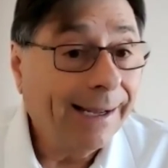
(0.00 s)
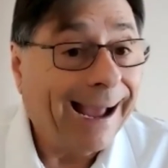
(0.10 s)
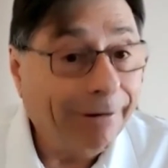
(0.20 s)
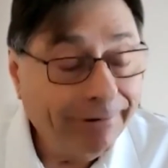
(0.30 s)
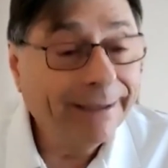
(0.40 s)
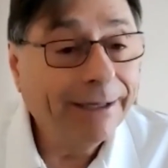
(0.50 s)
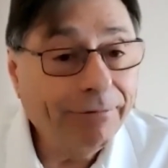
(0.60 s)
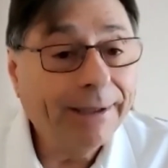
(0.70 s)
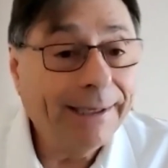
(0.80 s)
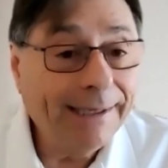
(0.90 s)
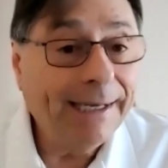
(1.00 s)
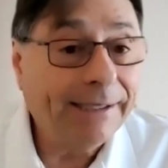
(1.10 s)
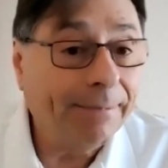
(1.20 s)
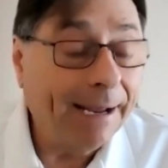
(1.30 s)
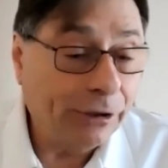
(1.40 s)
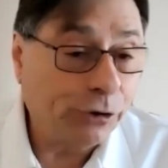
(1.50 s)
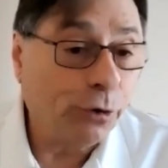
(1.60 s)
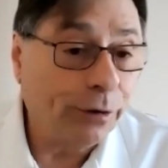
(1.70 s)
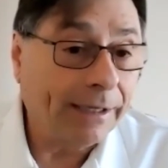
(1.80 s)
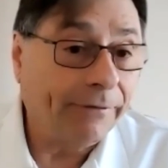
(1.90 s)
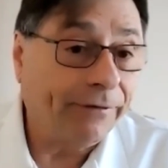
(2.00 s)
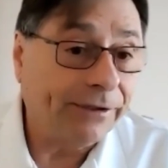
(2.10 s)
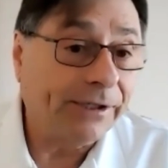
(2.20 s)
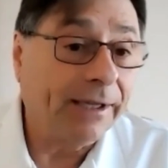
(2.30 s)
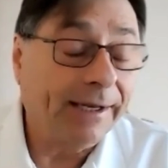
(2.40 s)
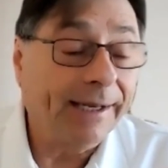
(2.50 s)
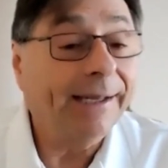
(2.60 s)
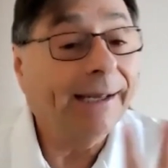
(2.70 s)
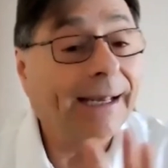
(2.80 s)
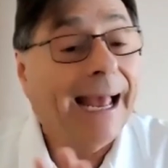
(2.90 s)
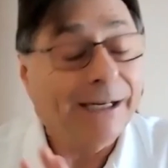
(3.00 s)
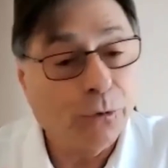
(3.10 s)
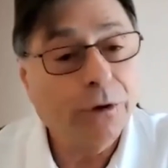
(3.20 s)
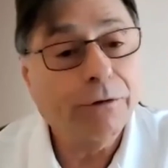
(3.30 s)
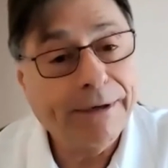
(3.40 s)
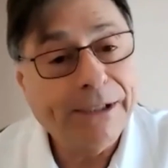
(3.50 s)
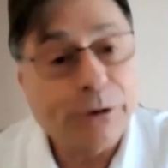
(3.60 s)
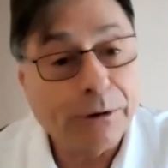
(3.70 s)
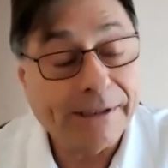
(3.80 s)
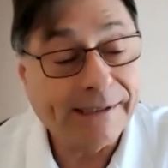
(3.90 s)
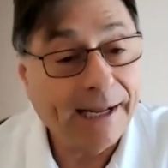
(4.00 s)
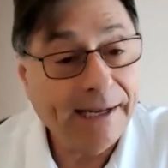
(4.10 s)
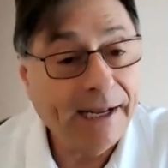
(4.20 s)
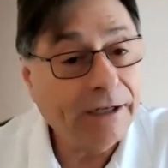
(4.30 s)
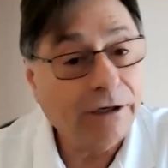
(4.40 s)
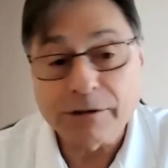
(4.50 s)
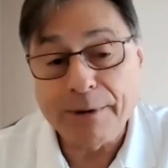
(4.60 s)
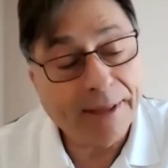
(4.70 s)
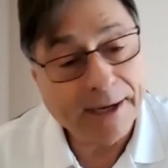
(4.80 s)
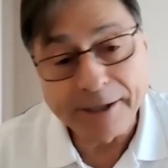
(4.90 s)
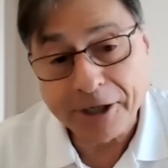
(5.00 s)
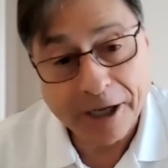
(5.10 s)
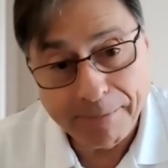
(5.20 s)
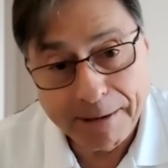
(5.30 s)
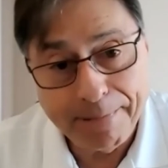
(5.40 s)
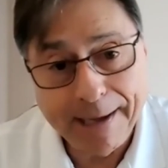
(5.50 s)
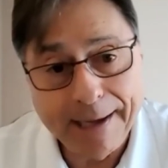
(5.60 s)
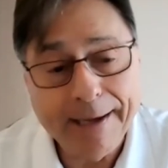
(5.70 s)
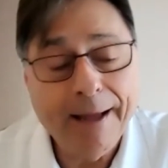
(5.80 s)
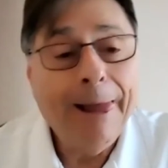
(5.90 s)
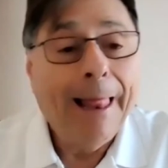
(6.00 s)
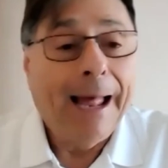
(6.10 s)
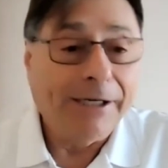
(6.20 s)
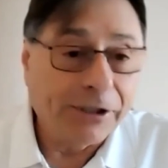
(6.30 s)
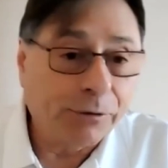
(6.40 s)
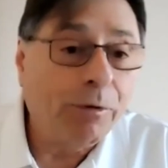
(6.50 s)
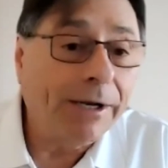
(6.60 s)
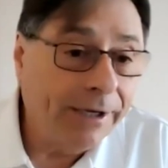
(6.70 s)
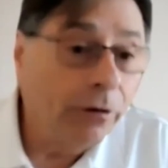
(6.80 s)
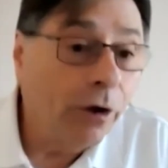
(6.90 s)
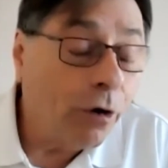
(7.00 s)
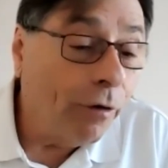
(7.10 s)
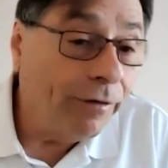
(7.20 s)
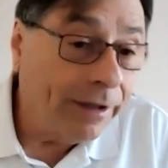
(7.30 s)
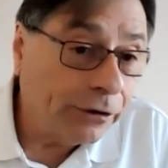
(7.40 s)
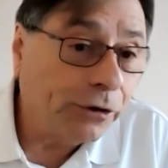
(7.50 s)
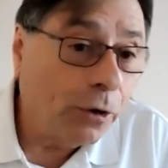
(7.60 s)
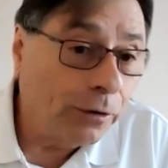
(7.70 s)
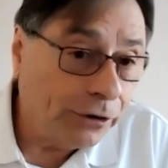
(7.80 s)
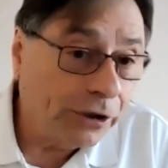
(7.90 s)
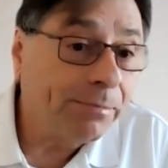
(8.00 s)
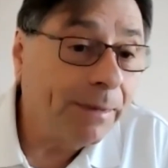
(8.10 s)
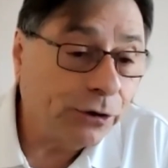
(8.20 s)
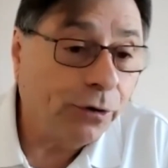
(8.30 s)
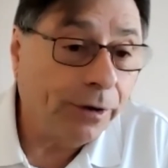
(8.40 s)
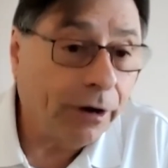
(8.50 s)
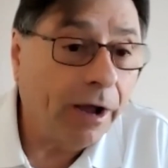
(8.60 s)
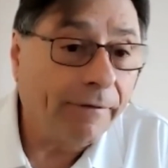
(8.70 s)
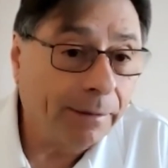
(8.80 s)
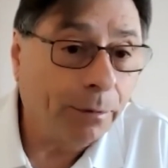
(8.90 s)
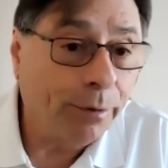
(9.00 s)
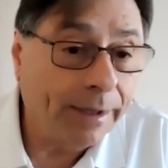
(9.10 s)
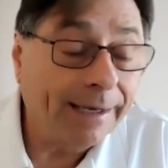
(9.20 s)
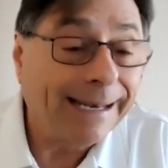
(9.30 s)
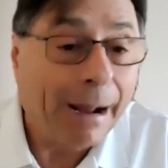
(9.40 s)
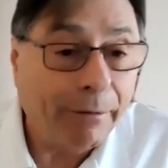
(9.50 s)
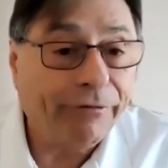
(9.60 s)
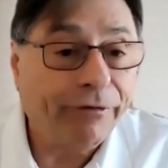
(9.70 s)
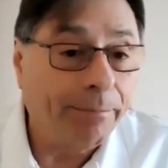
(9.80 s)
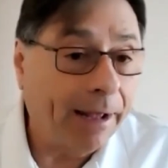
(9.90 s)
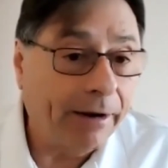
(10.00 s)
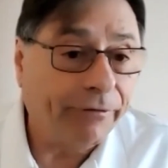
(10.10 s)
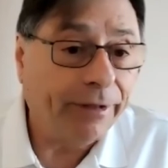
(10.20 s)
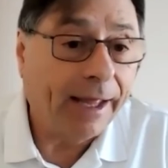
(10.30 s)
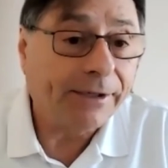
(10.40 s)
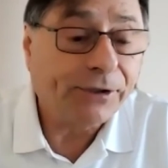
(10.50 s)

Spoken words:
I really, really need to make sure that the facility has all the resources they need because we think it's going to be big. I just want you to look over their shoulder, just make sure they're comfortable with it. And I would feel better for that.